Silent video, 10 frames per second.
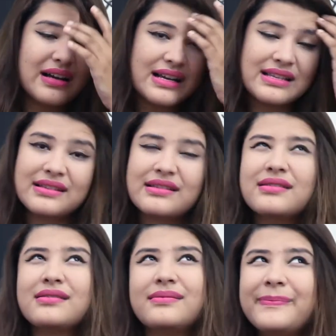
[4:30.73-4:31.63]
It's
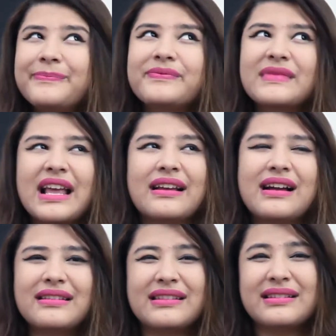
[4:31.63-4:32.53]
like
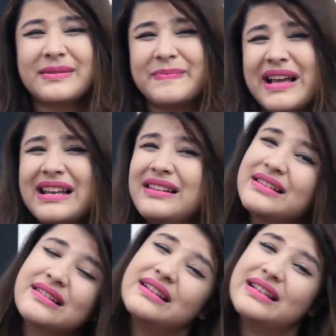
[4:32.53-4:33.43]
the smell is
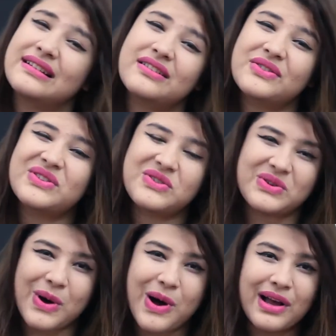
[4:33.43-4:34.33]
a little too
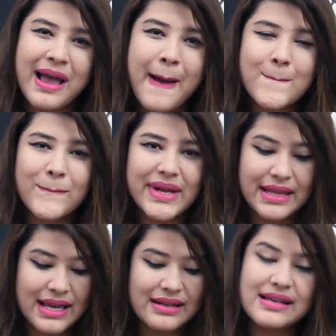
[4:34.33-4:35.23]
strong, but
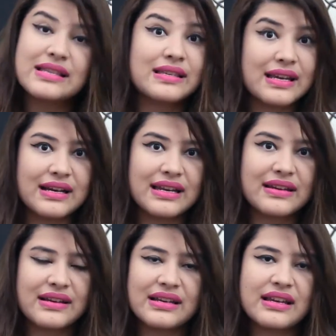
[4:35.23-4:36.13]
then it's
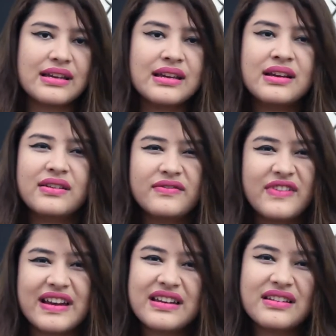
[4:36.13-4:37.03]
really really
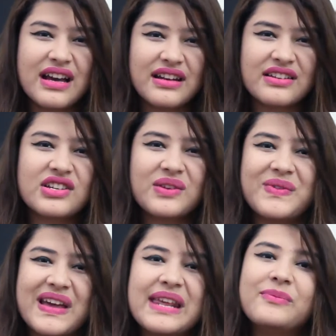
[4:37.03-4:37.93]
very nourishing,
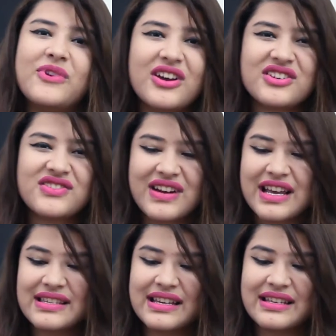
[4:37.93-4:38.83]
very
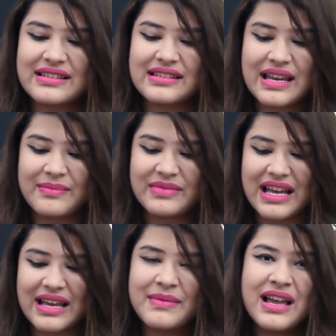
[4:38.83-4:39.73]
moisturizing at the same
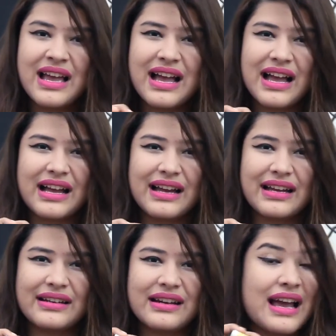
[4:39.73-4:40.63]
time.
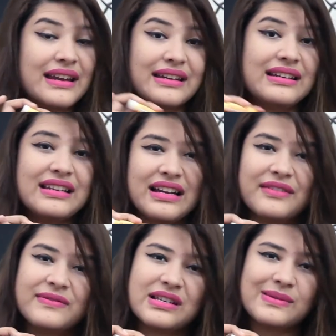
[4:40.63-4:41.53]
And I really
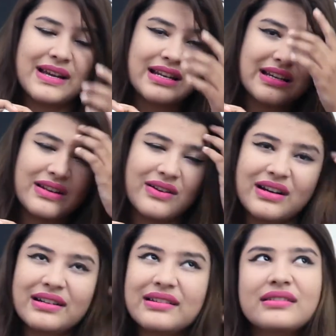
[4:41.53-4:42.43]
love this one a
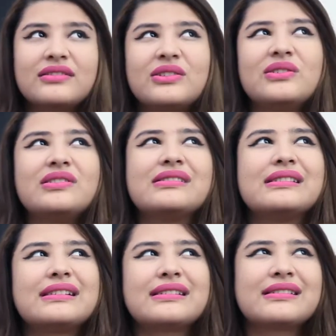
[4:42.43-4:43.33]
lot, though
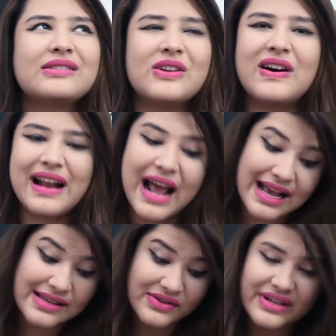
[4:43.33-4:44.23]
it's not
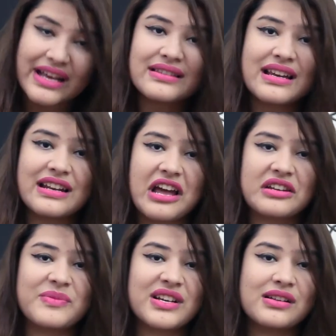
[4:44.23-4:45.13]
as good as the
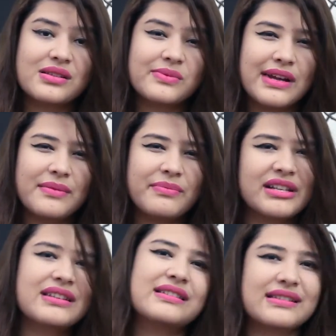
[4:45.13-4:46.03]
Anatomicals one,
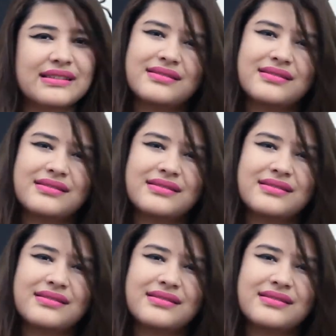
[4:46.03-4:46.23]
but this is